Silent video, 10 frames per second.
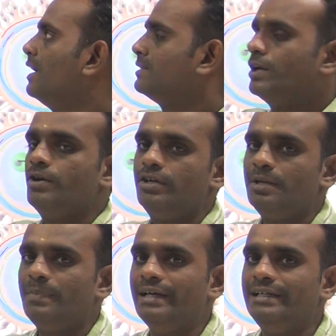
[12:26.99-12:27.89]

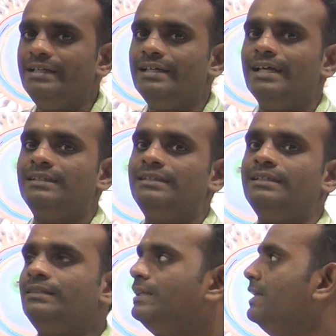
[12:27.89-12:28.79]

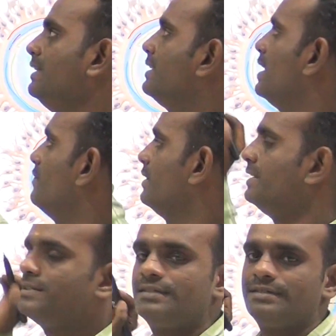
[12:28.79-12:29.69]
3
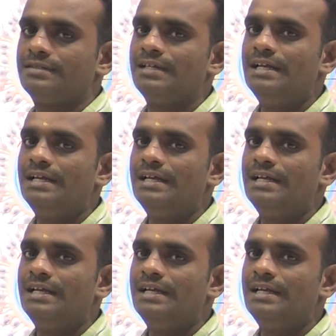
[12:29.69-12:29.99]
coverings.